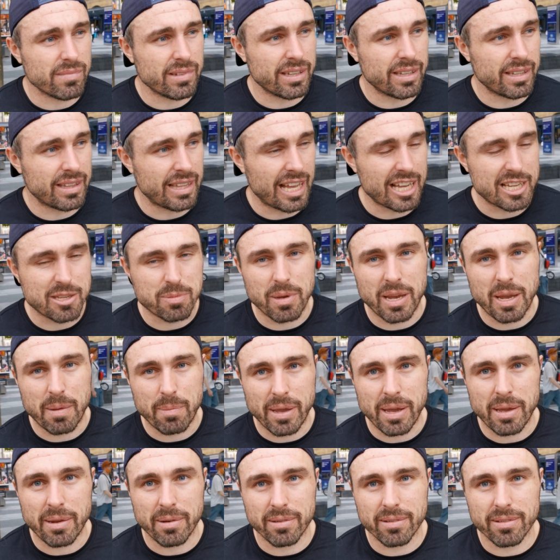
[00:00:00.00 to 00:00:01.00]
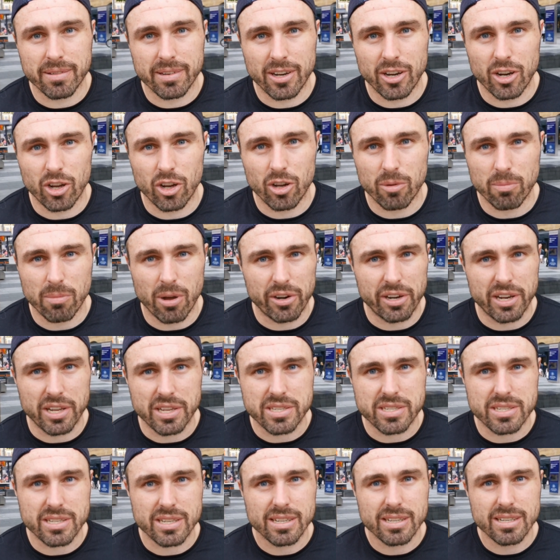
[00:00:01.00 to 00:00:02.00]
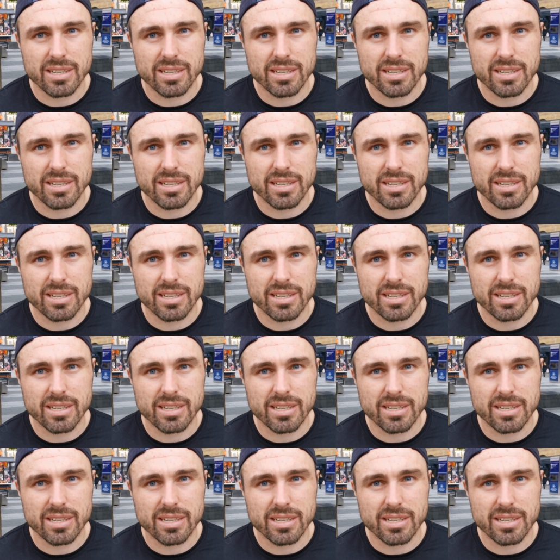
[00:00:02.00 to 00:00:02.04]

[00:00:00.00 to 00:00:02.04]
That's me being, you know, modest.